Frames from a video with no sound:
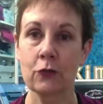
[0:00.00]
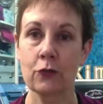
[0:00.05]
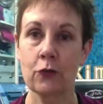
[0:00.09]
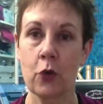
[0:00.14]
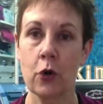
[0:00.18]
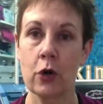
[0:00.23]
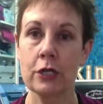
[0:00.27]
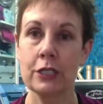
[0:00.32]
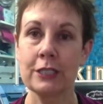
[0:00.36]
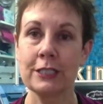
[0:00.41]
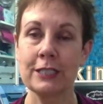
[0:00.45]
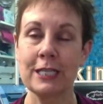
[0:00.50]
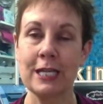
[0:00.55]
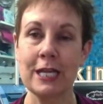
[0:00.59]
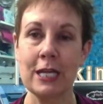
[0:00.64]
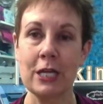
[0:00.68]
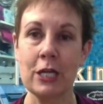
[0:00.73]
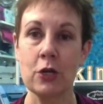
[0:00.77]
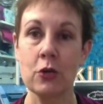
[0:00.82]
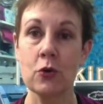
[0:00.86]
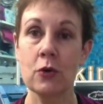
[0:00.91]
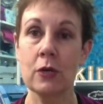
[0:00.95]
forward to
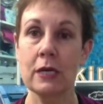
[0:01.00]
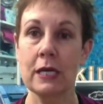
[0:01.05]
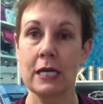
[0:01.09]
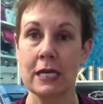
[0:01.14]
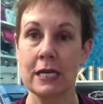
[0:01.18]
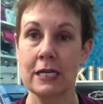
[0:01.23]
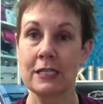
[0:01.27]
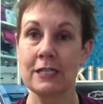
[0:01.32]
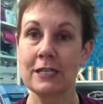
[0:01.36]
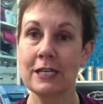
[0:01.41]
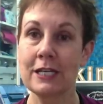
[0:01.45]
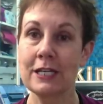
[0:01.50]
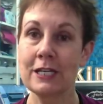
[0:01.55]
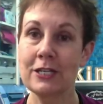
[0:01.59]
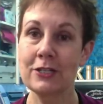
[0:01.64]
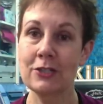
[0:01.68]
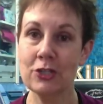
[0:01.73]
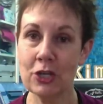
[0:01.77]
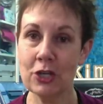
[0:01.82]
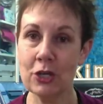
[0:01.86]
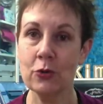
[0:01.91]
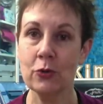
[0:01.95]
seeing you in
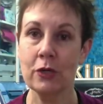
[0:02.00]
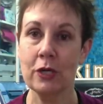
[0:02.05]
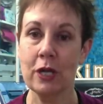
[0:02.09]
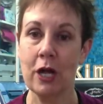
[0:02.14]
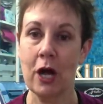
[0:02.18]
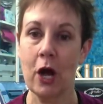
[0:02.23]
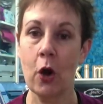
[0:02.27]
June.